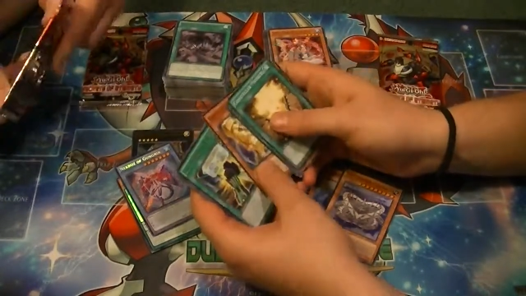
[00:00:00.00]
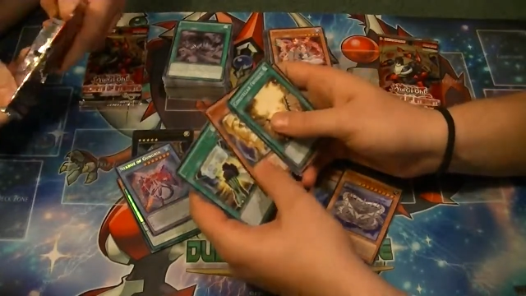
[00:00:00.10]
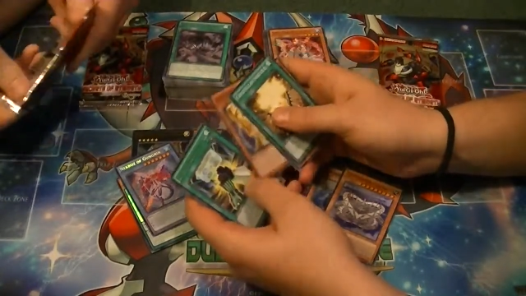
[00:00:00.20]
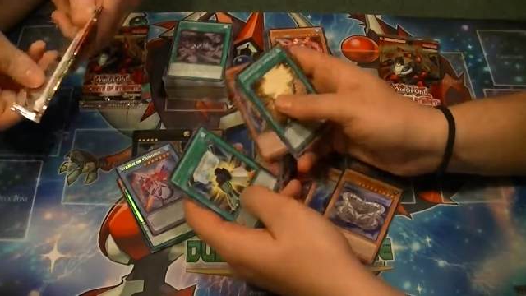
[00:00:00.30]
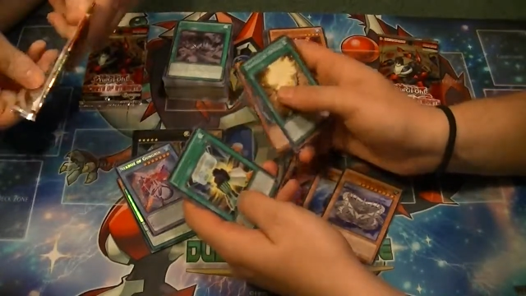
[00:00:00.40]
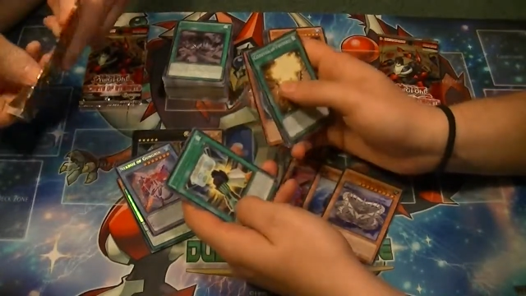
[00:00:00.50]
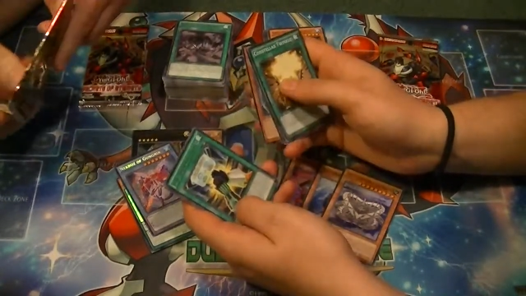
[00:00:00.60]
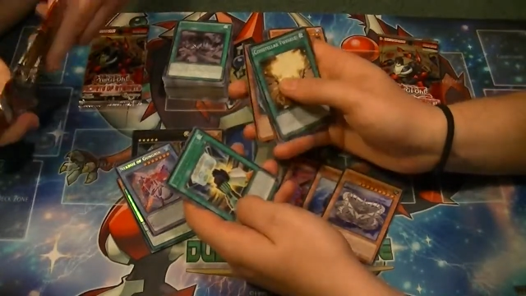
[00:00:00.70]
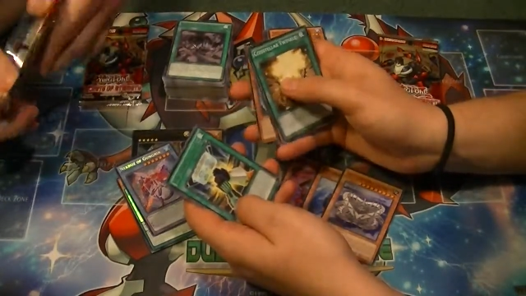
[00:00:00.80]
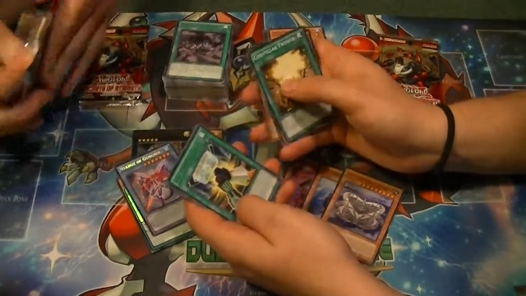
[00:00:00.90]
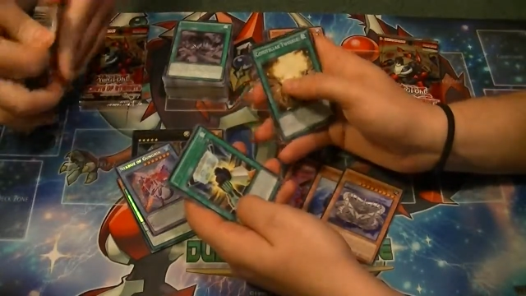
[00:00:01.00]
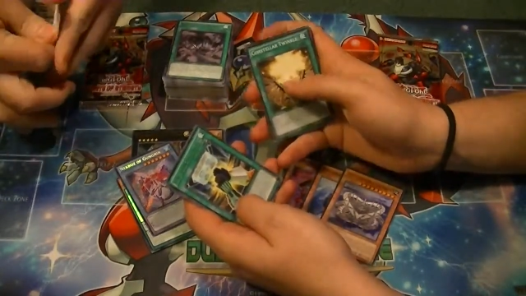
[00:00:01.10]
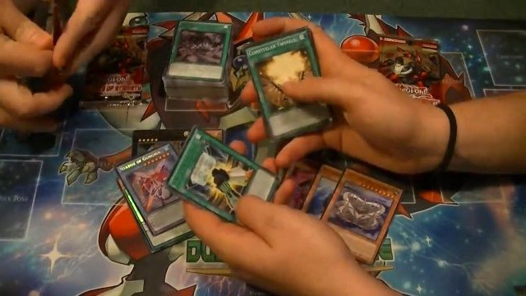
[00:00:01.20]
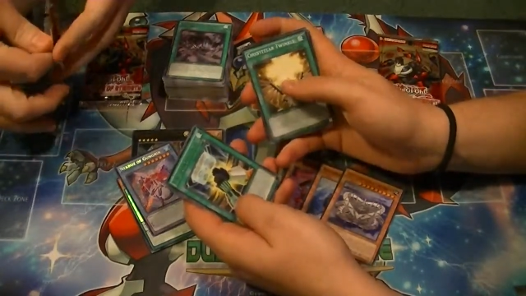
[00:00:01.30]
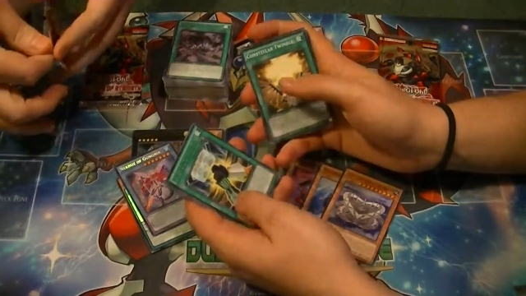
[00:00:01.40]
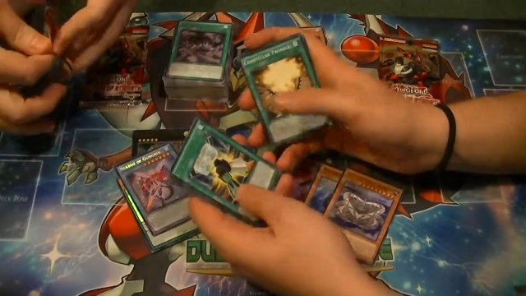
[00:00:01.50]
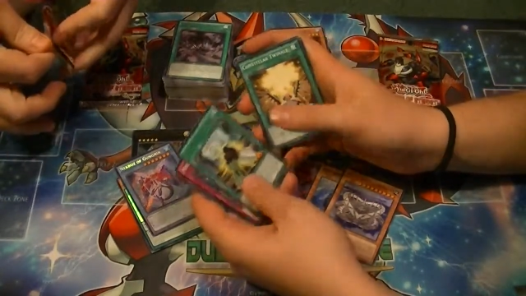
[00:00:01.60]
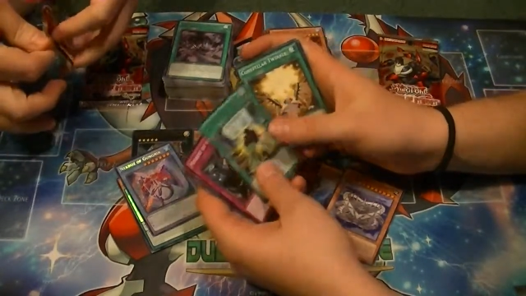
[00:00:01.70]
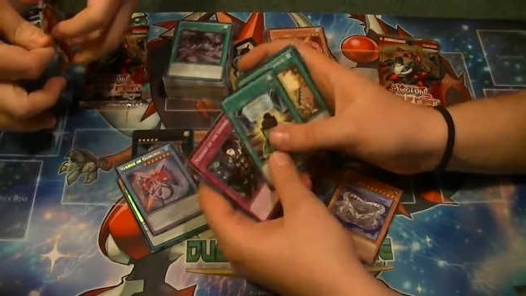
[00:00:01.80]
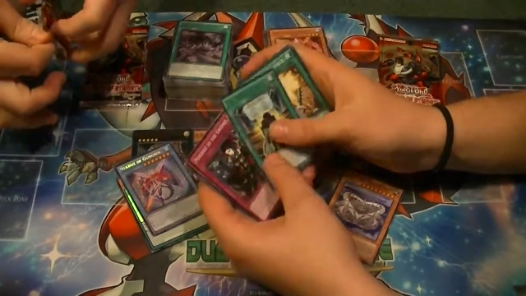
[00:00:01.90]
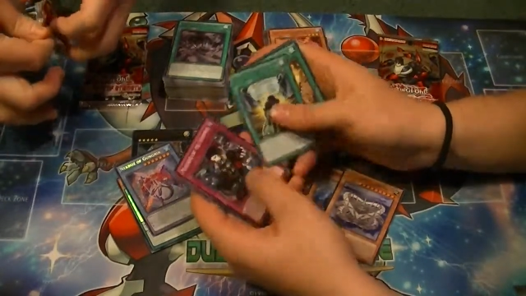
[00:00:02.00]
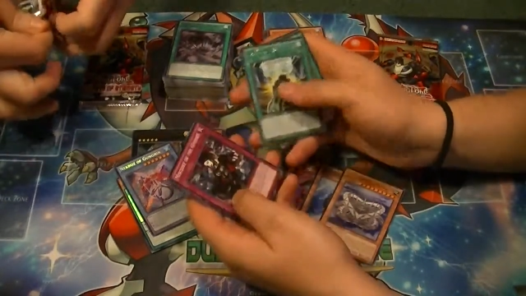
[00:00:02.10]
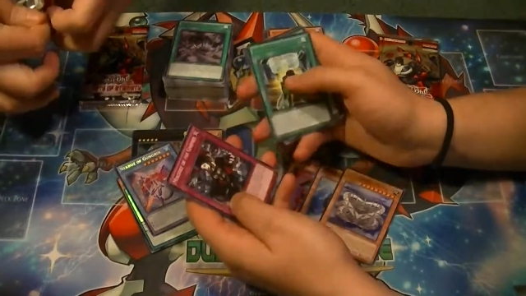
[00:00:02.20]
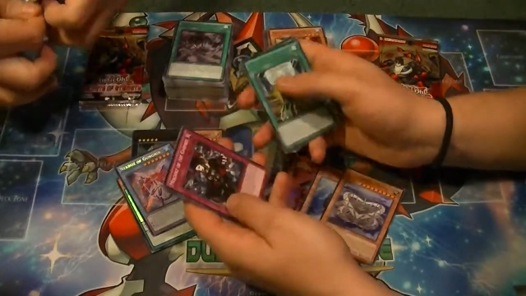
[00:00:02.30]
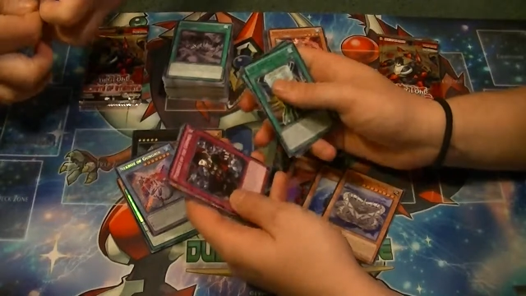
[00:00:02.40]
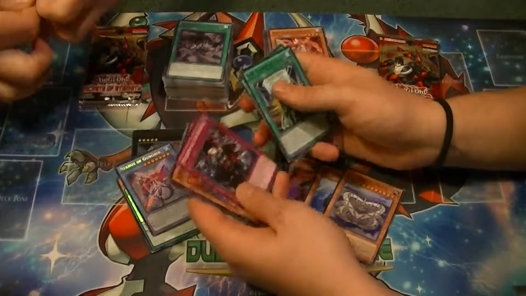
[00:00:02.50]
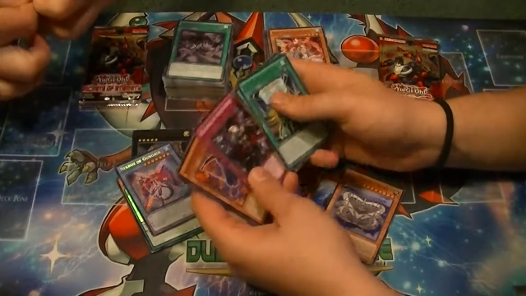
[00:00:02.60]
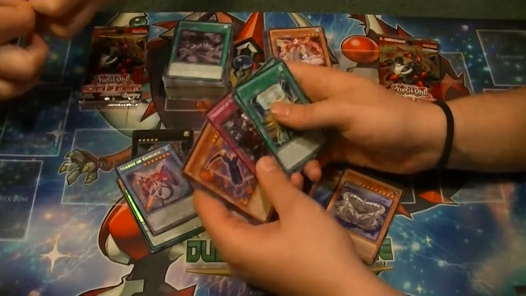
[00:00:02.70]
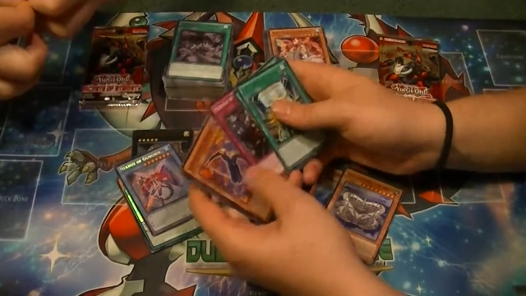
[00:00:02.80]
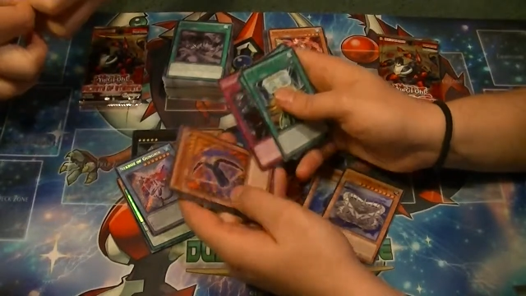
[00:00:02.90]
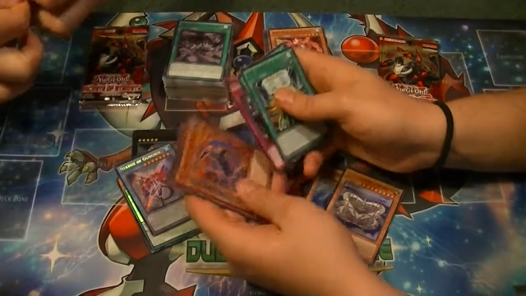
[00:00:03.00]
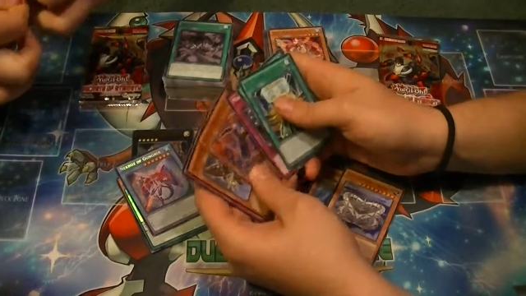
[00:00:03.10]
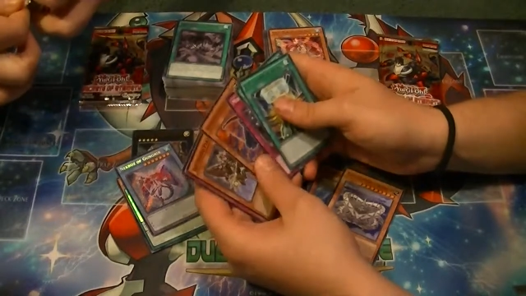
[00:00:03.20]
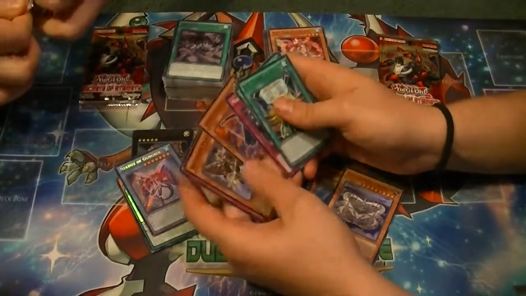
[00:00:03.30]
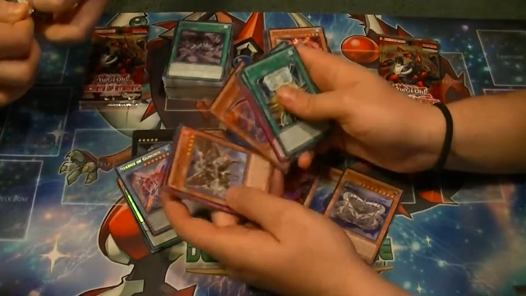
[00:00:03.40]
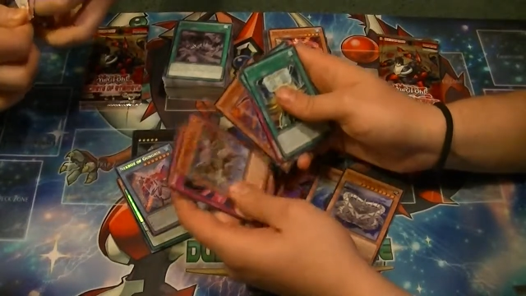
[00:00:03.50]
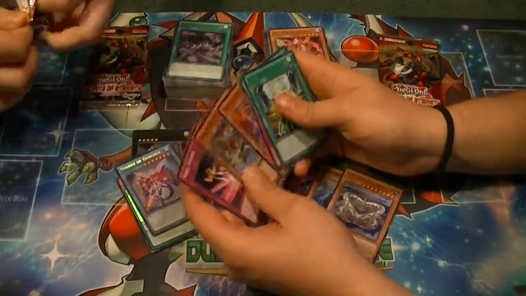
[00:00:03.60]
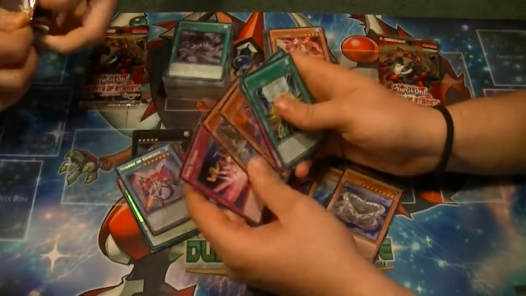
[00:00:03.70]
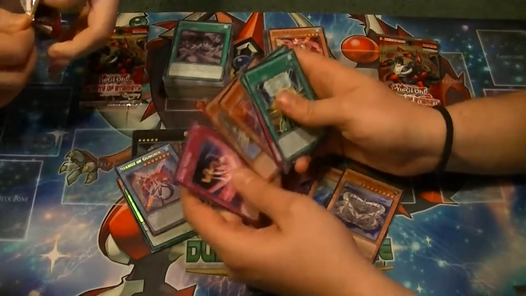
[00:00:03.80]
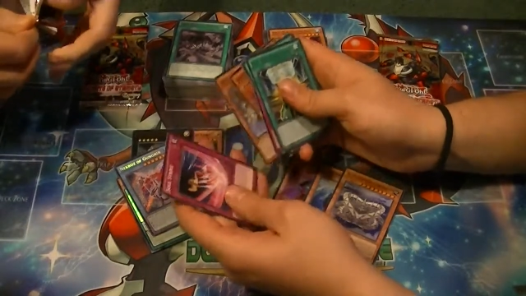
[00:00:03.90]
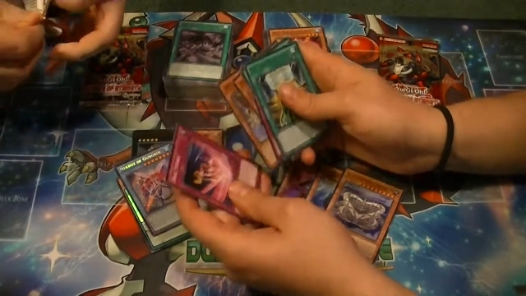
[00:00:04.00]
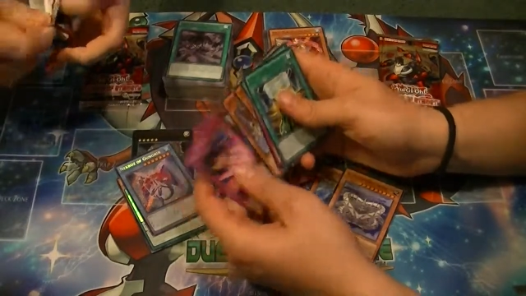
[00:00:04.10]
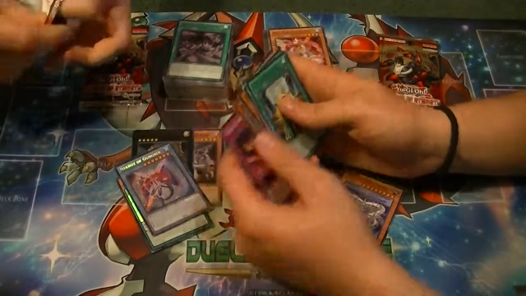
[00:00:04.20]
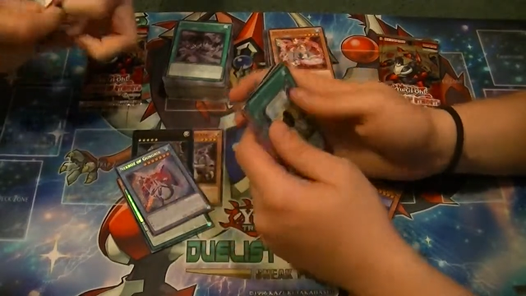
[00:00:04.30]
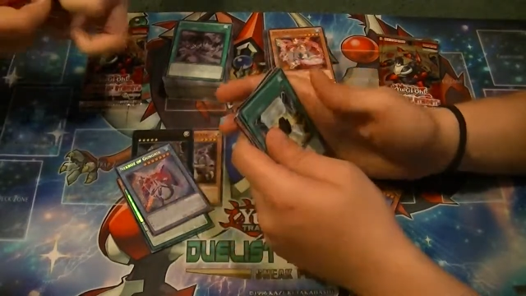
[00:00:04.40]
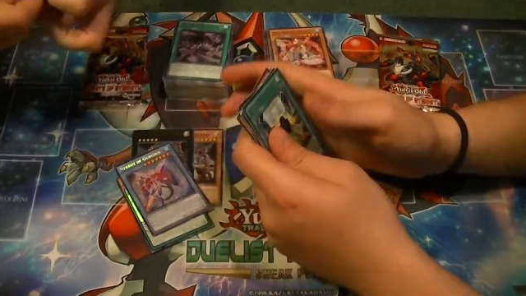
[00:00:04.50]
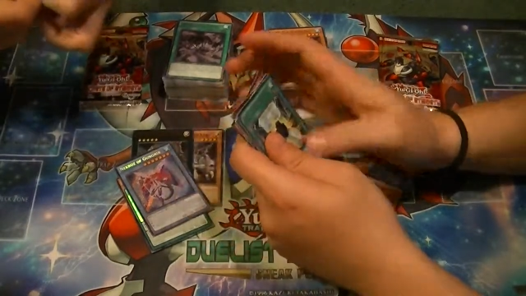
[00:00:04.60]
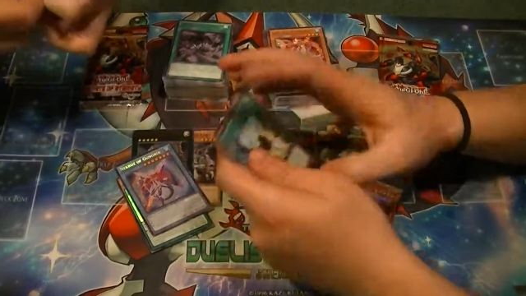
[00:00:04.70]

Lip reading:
(no speaker visible)